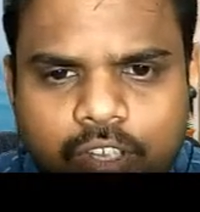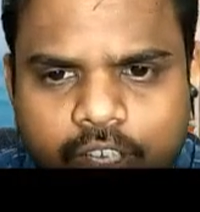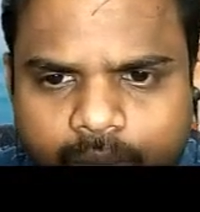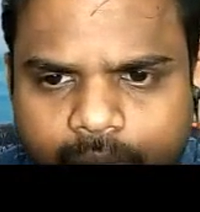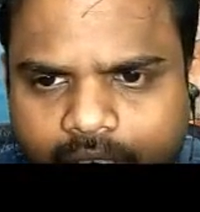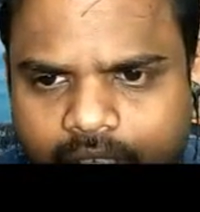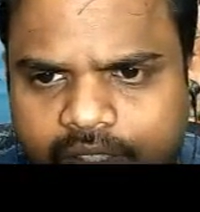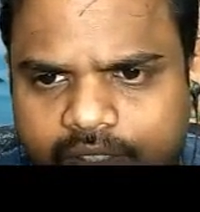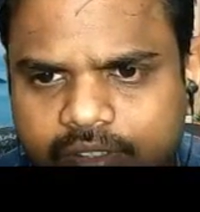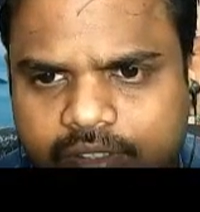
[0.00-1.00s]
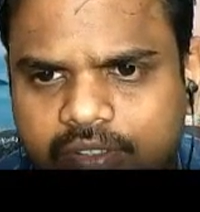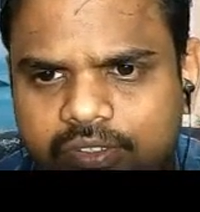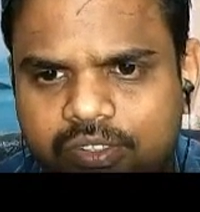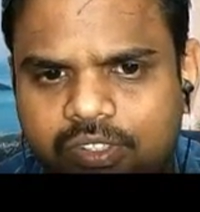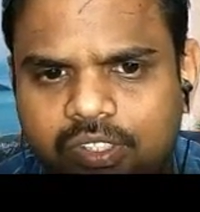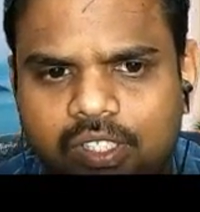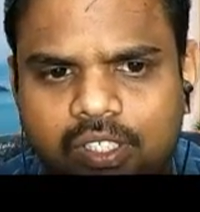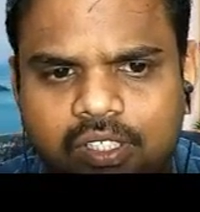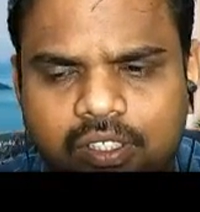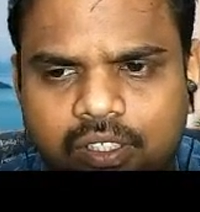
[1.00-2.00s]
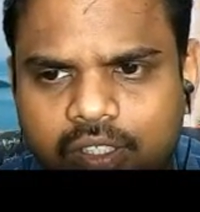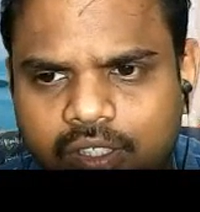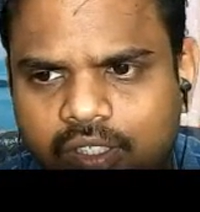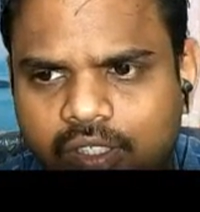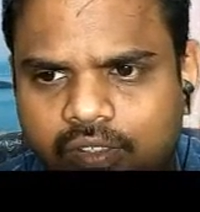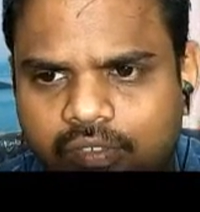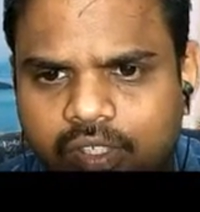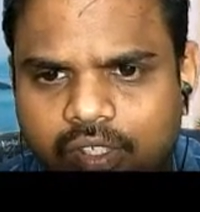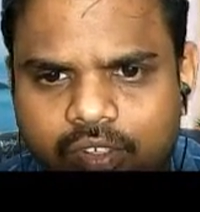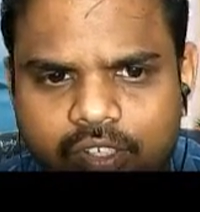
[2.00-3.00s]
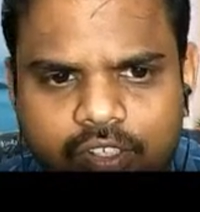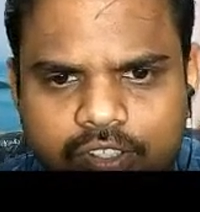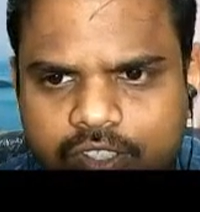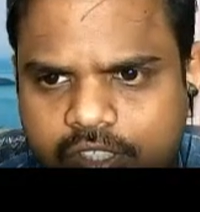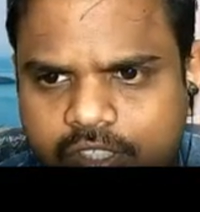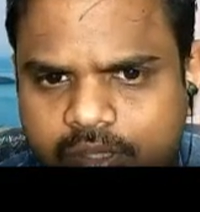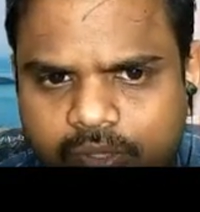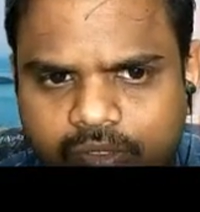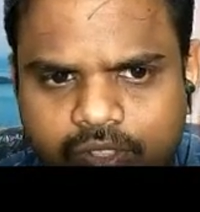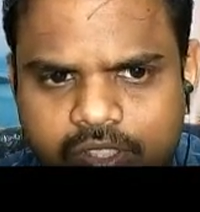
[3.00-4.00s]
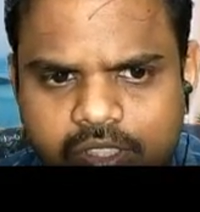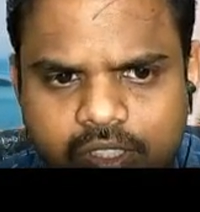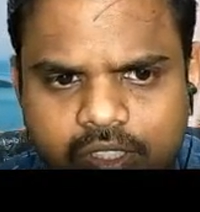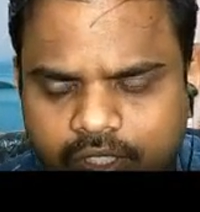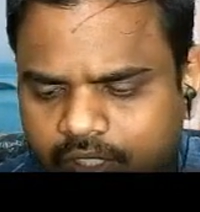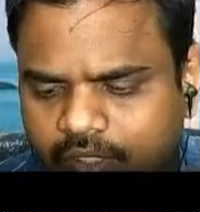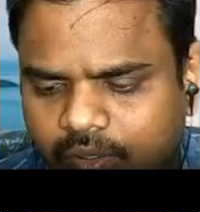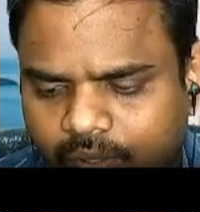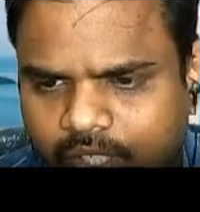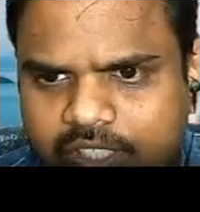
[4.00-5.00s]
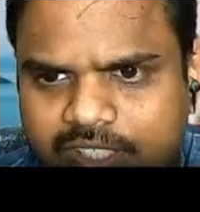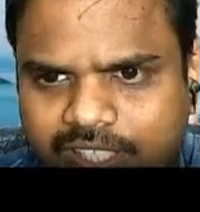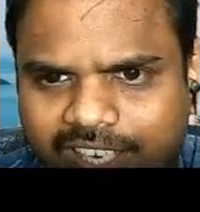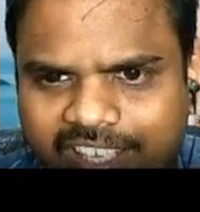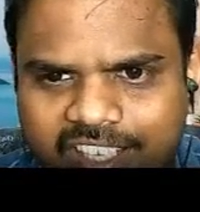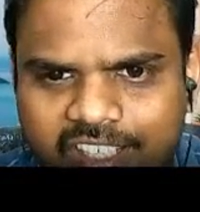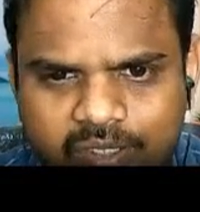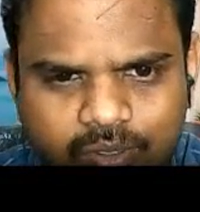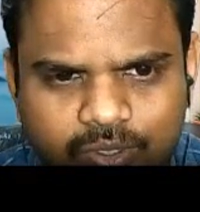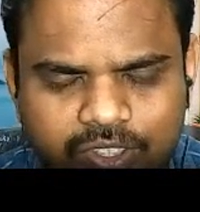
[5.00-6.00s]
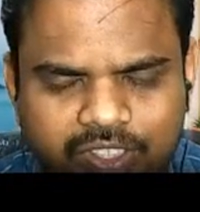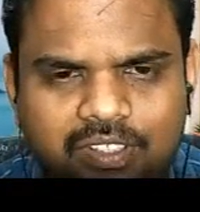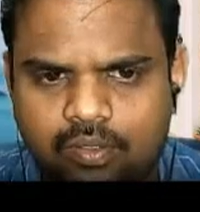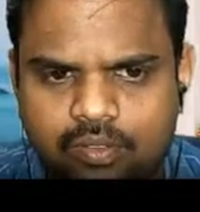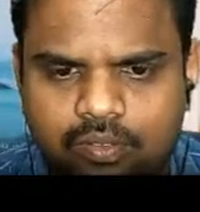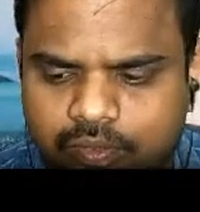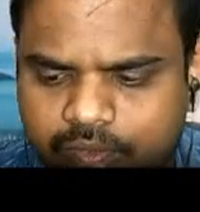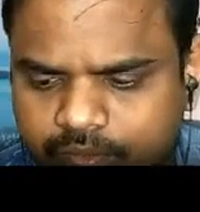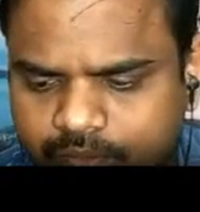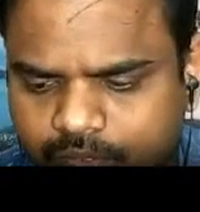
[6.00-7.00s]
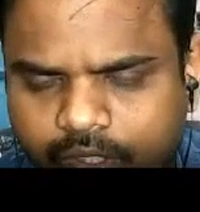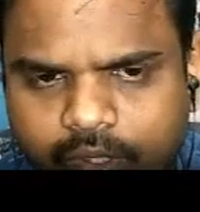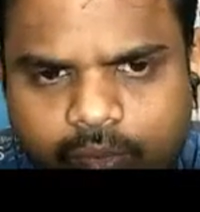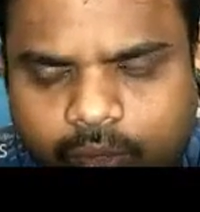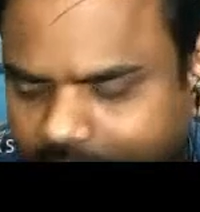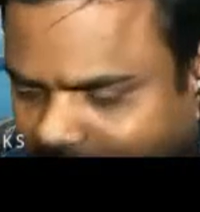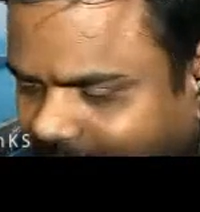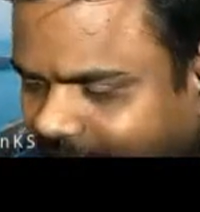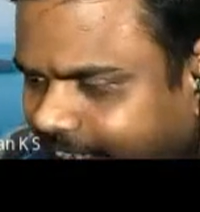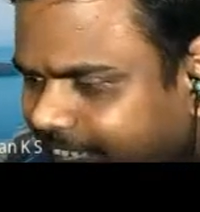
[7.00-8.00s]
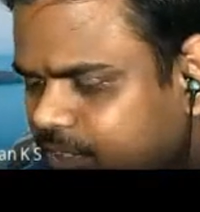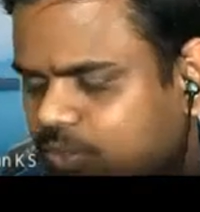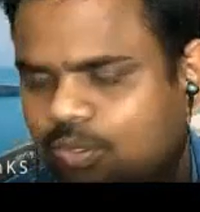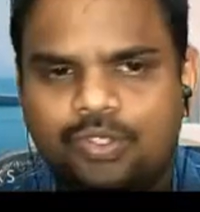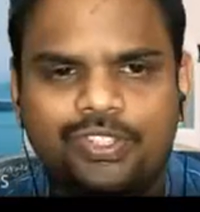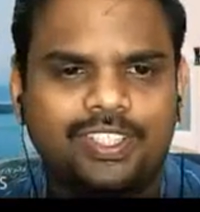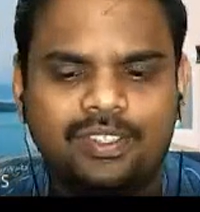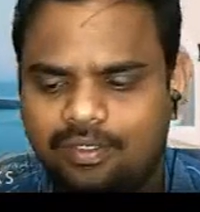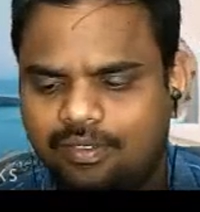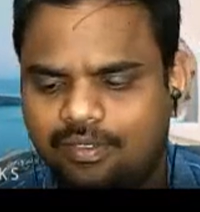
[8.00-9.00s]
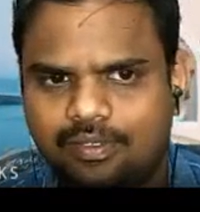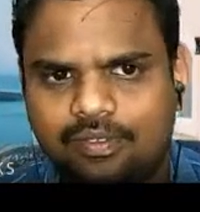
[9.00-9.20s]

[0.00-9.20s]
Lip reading: equilibria. So in that we are going to discuss about first what is ideal solution. Okay, what is an ideal solution?